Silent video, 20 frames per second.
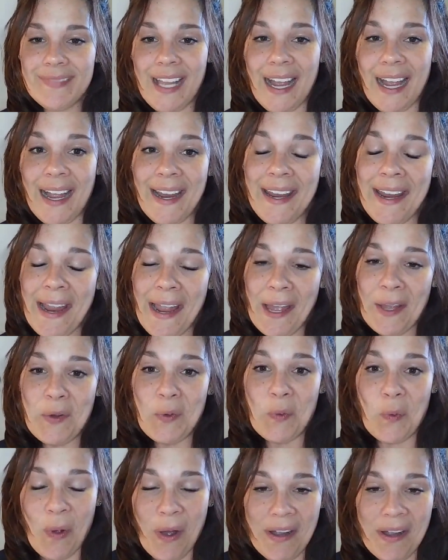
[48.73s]
I add
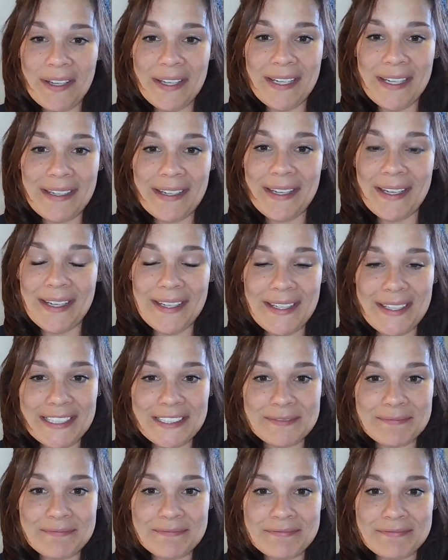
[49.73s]
walking
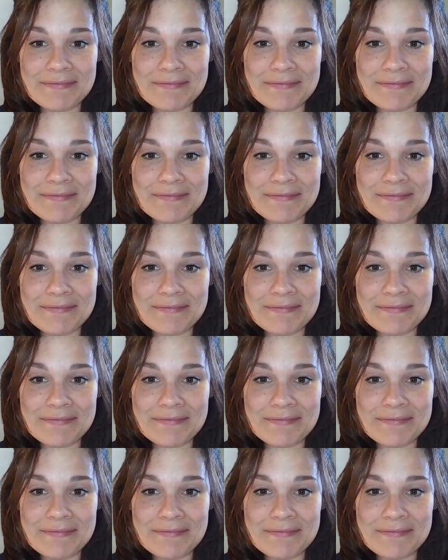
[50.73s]
in